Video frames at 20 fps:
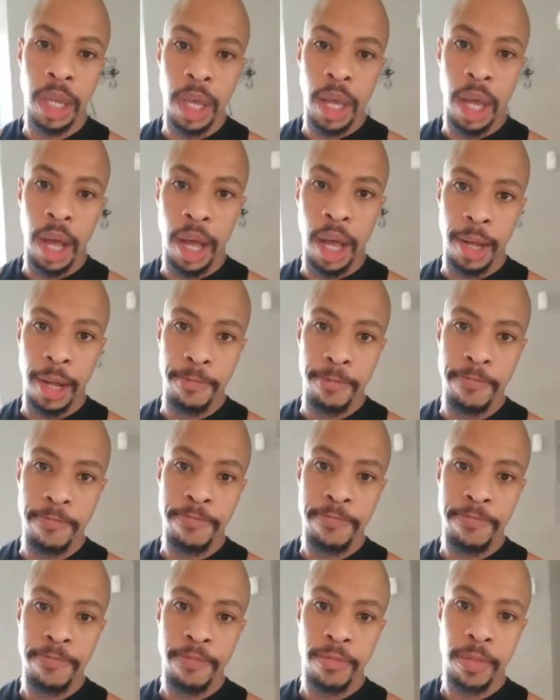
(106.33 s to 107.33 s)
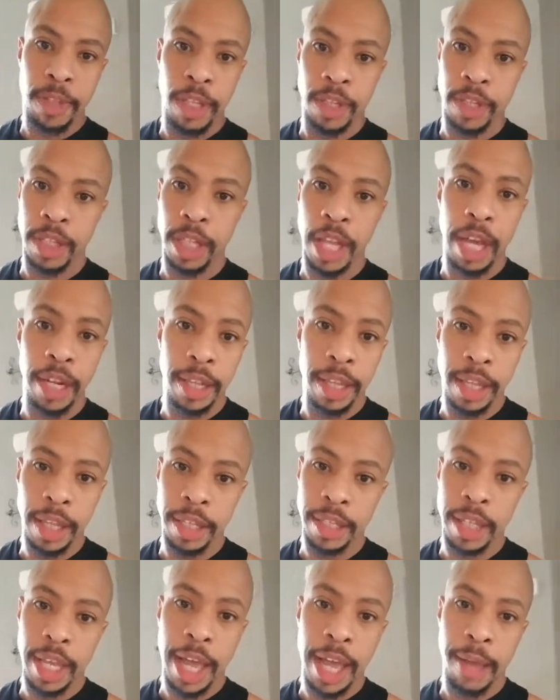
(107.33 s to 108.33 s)
There's a lot of
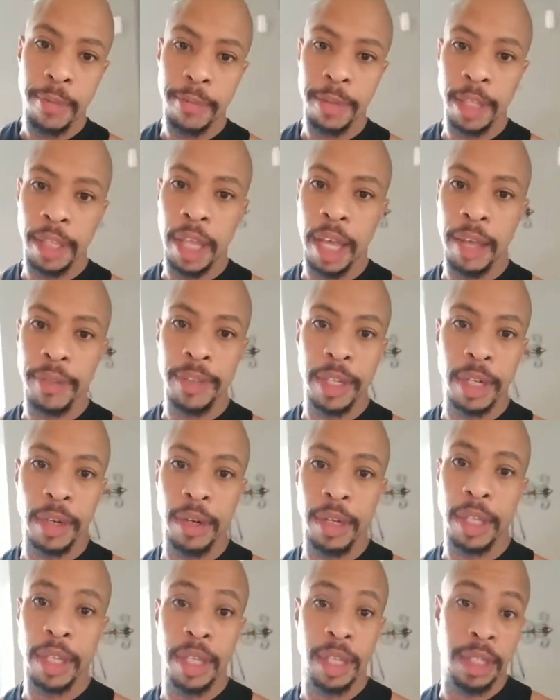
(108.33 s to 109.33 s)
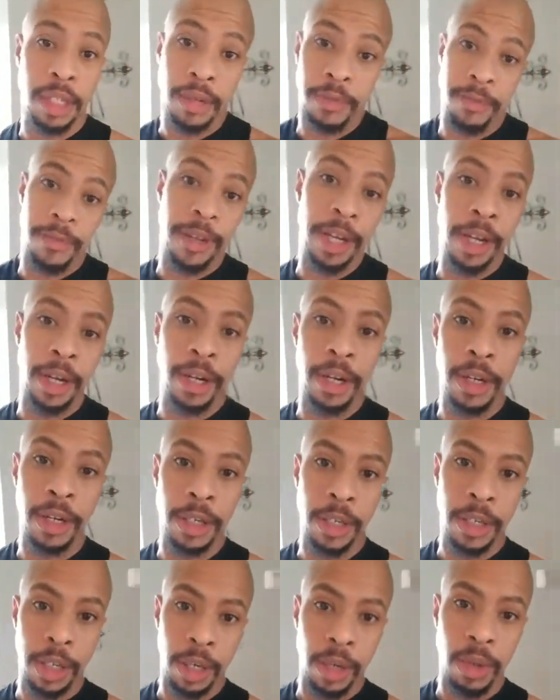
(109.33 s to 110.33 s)
things that happen in life that is unfair.
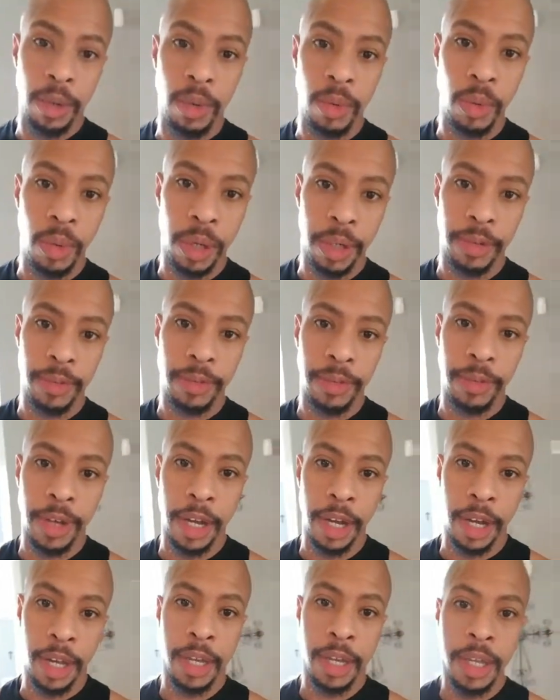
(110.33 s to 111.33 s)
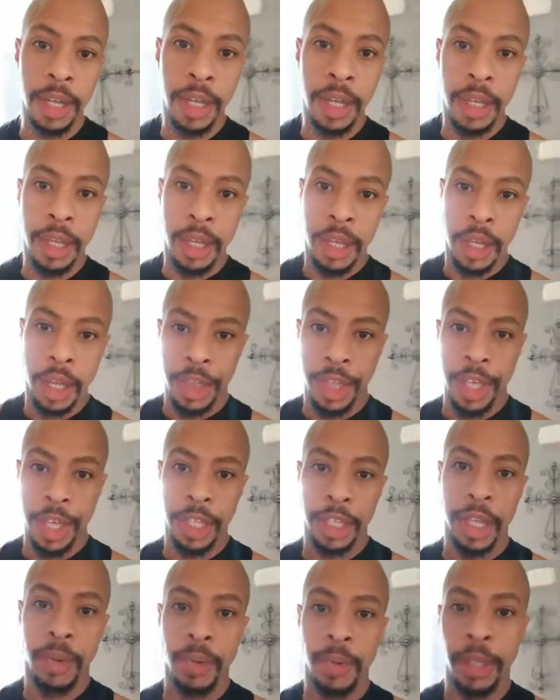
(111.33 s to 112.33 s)
One of a thing
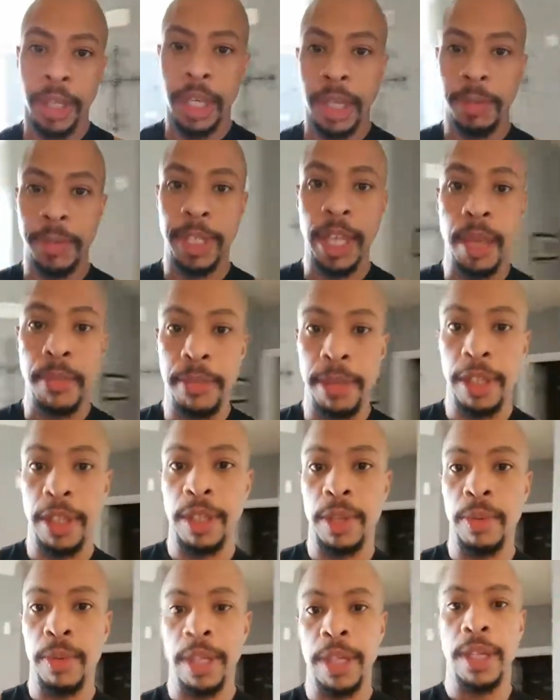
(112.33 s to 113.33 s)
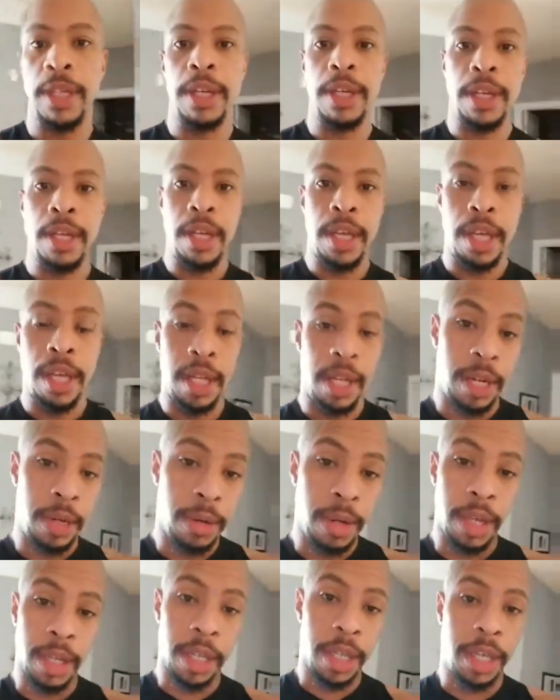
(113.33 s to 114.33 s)
that really upset me this week, and
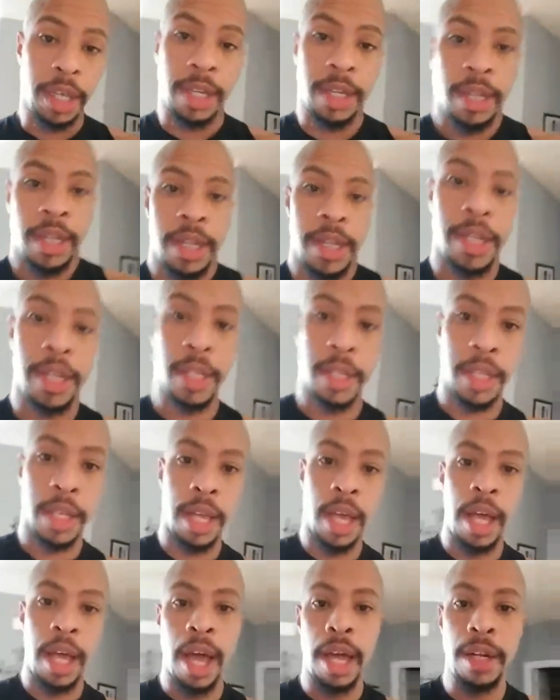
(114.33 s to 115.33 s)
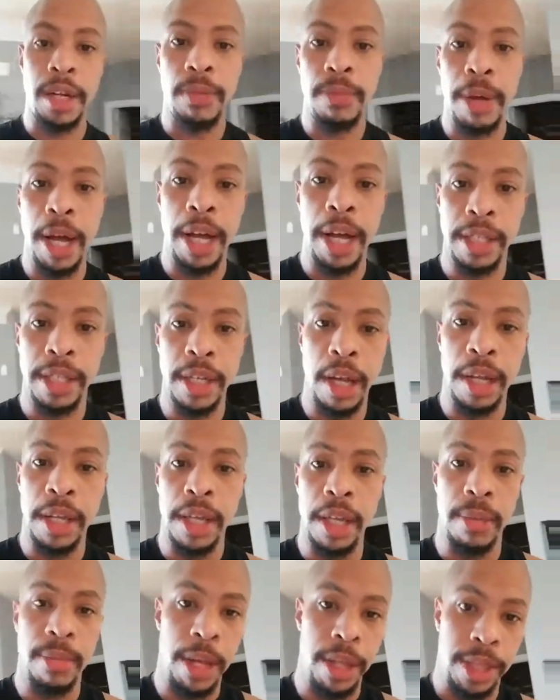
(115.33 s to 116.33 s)
again, I don't mind
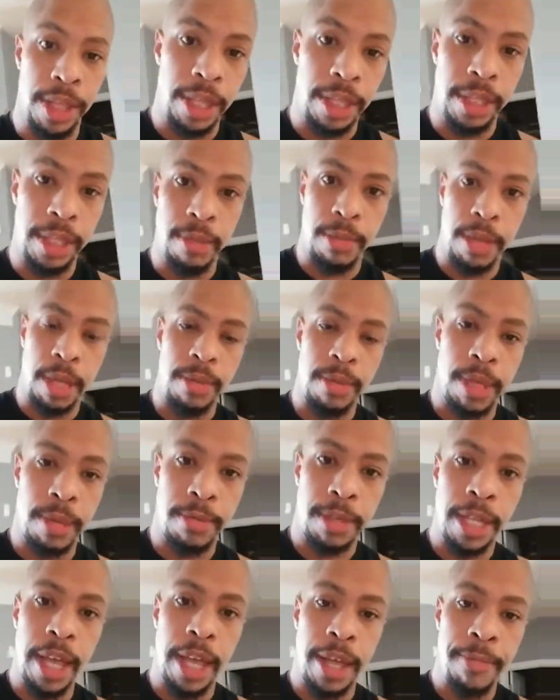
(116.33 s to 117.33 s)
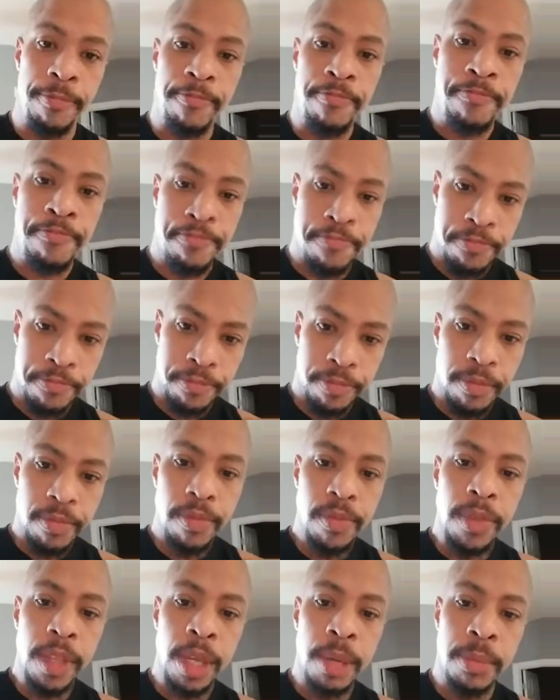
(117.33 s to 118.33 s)
talking about things that make me upset,
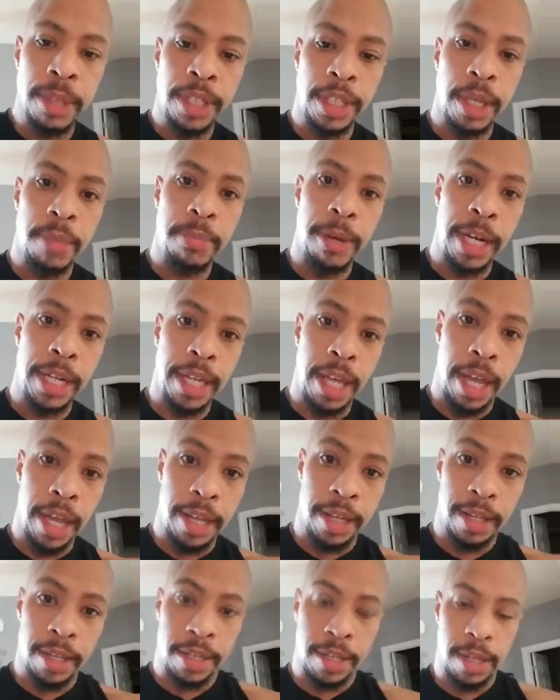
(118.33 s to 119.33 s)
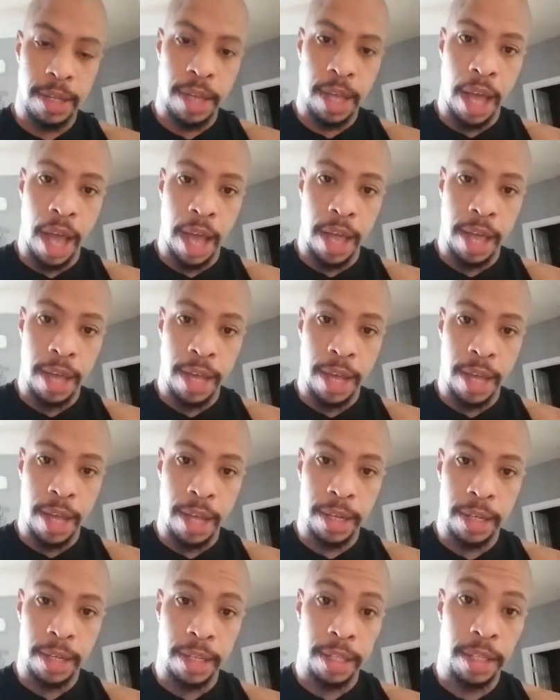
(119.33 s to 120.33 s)
but somebody
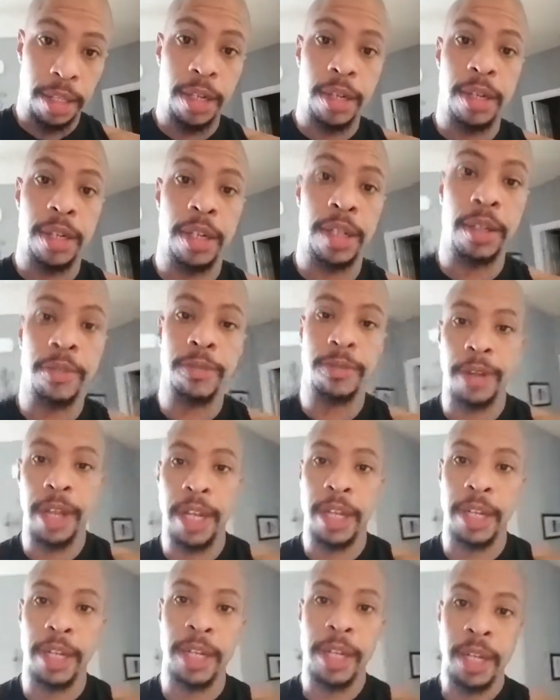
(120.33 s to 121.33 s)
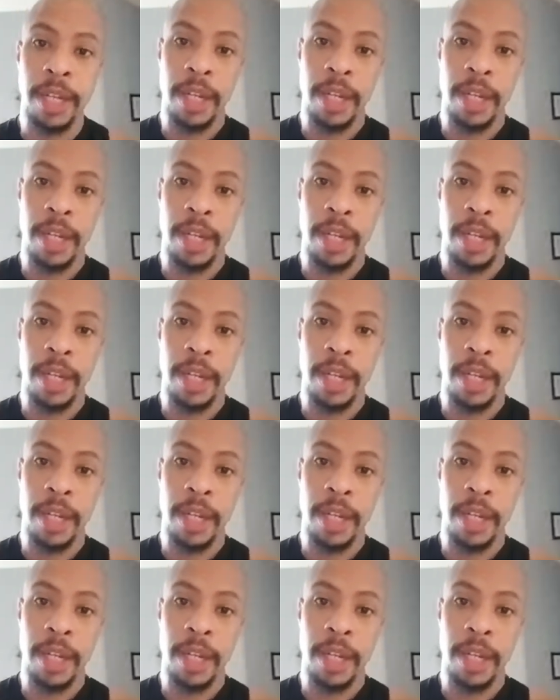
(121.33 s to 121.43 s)
I considered a good friend,